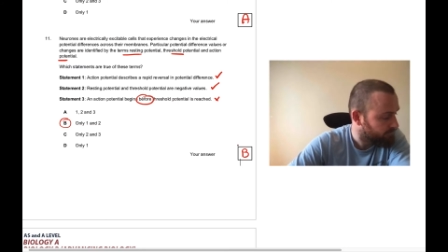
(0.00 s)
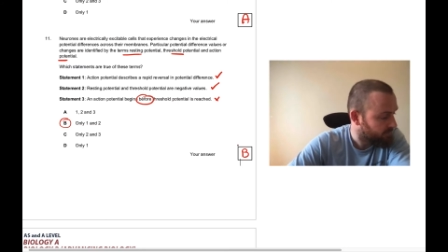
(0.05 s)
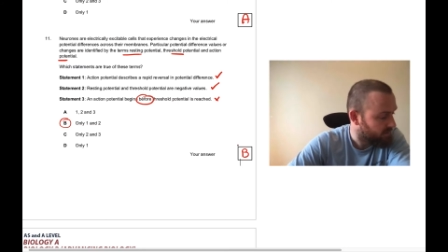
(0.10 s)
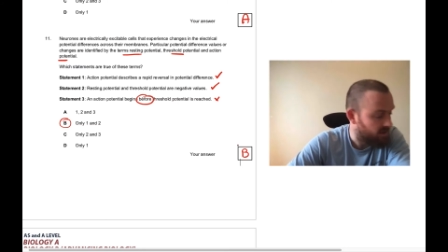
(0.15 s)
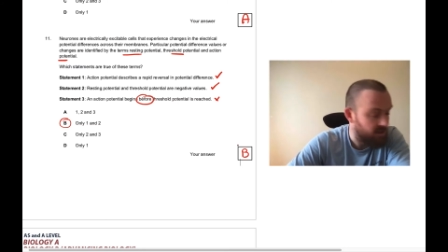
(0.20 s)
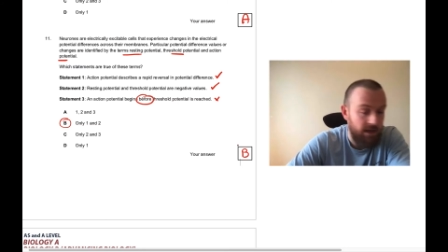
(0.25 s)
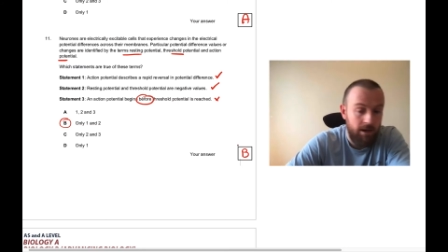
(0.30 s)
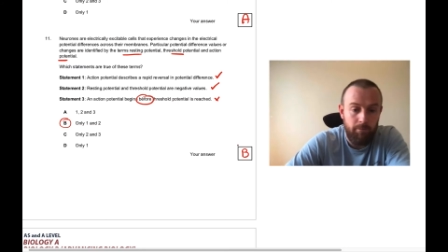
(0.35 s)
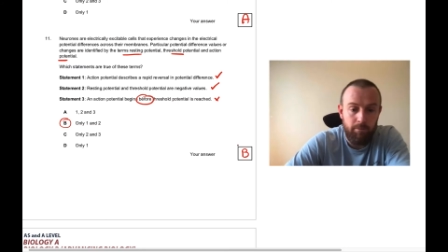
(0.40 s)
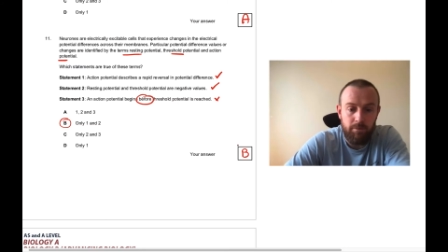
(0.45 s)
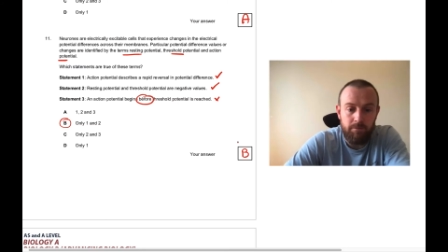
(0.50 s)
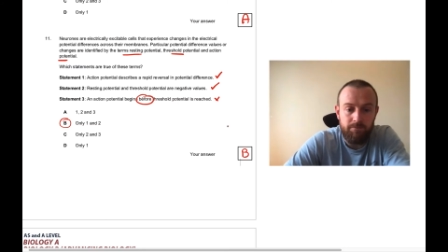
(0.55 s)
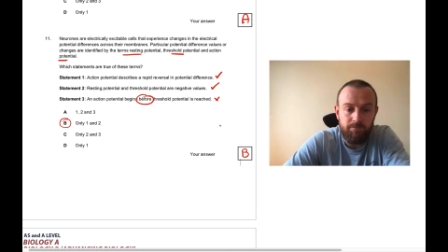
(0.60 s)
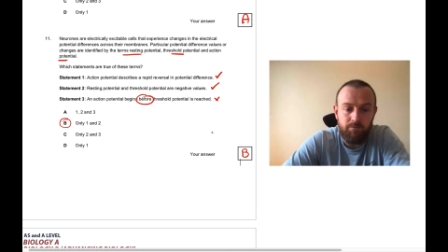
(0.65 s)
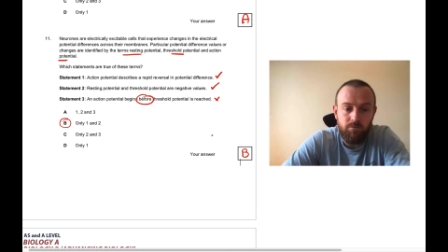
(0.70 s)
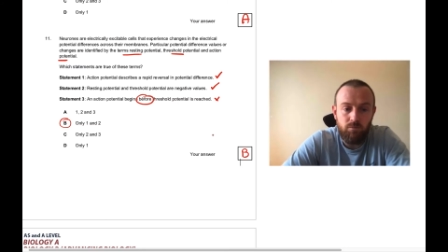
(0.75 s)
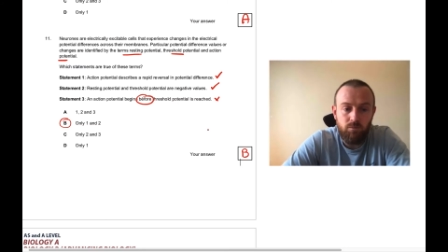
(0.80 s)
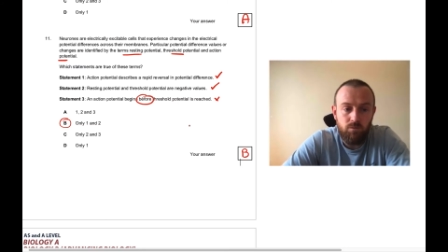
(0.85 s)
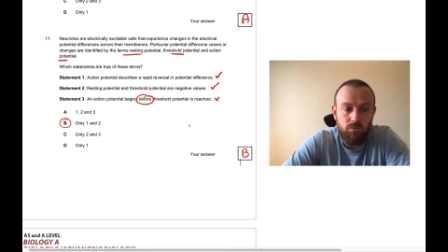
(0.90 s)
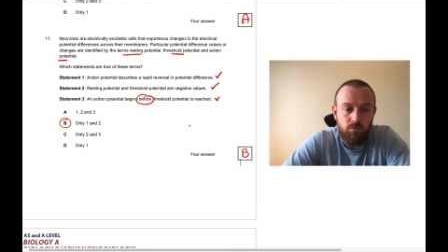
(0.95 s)
Yep.
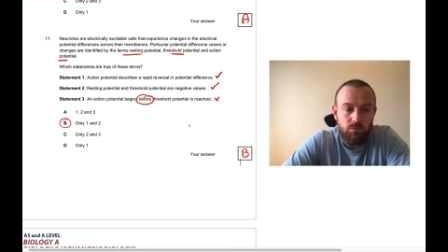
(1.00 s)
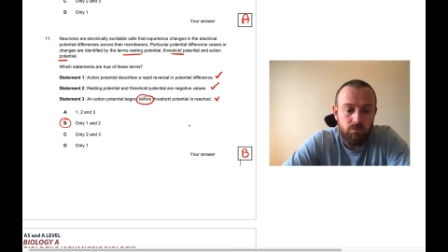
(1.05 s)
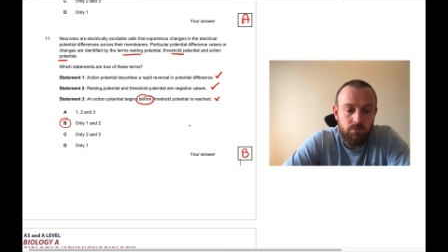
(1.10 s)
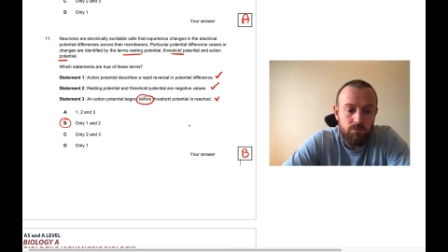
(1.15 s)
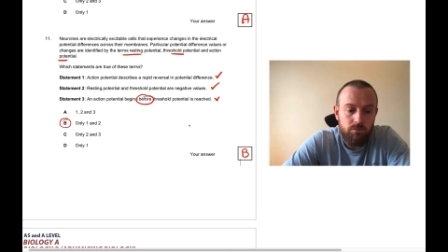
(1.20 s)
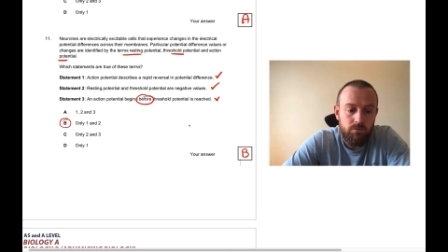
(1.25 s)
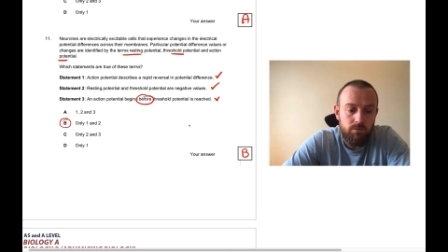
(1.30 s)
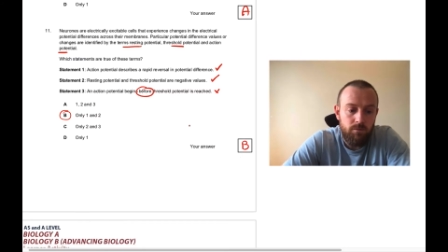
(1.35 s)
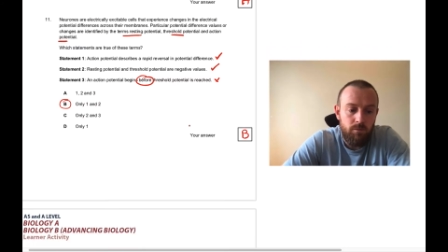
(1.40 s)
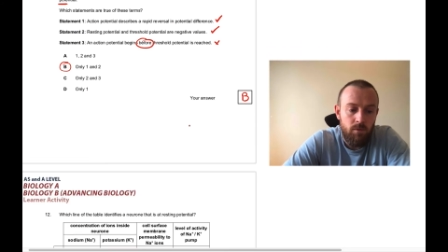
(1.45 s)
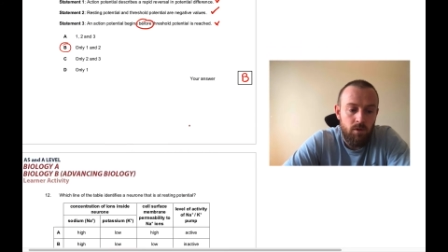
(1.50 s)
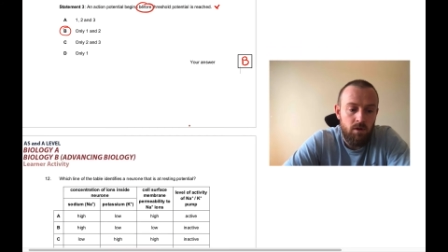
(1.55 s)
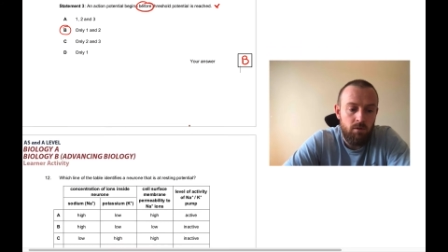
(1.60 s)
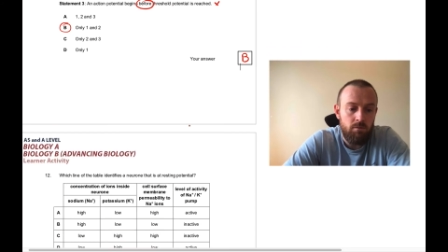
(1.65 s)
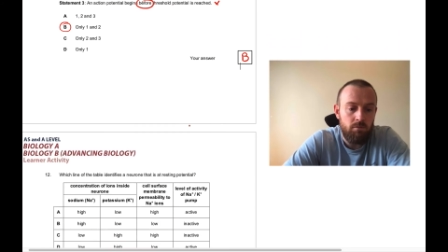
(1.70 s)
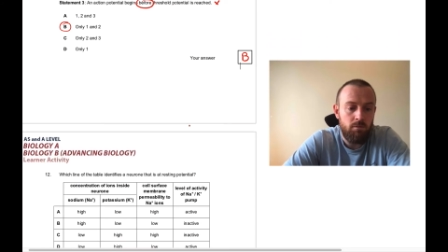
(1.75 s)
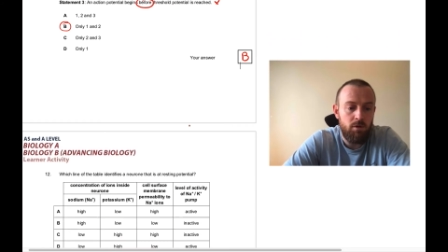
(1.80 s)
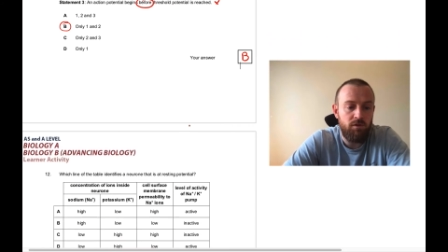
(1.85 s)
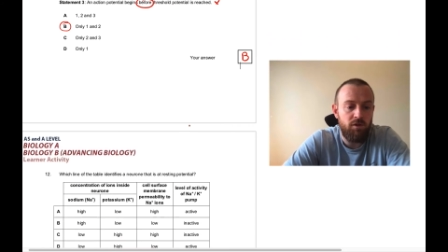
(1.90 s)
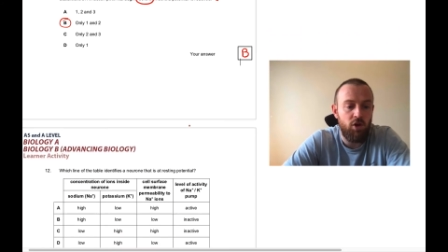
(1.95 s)

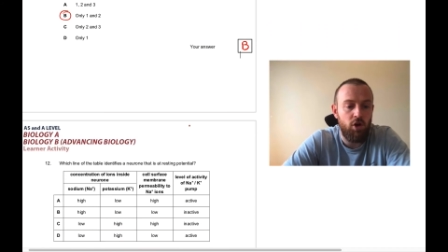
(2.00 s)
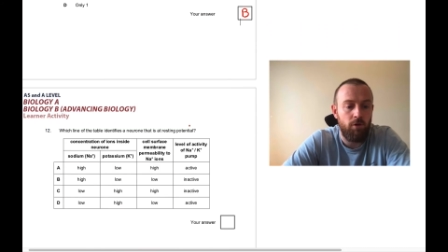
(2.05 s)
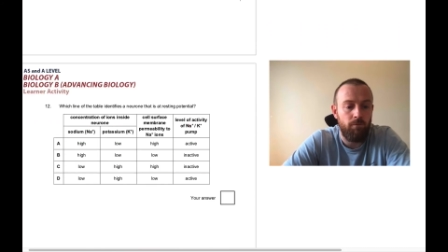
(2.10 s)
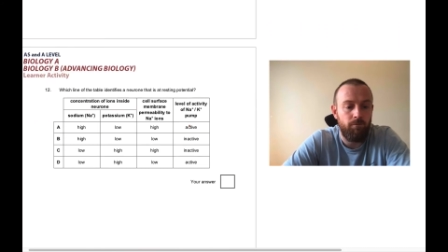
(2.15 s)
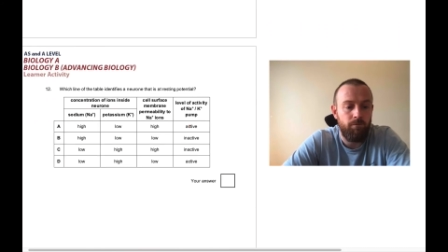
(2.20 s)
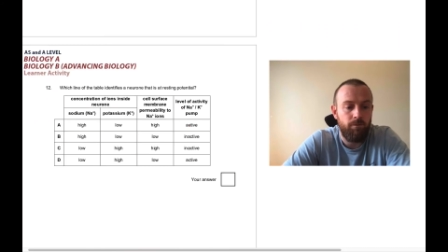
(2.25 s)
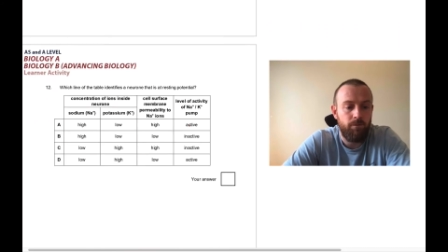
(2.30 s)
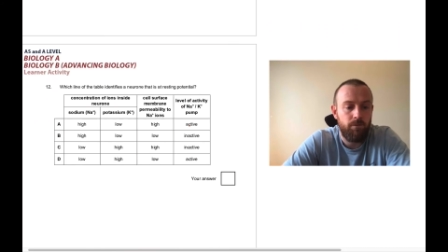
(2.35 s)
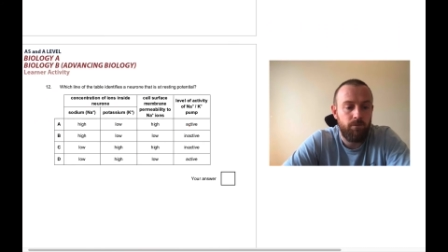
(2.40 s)
Moving on.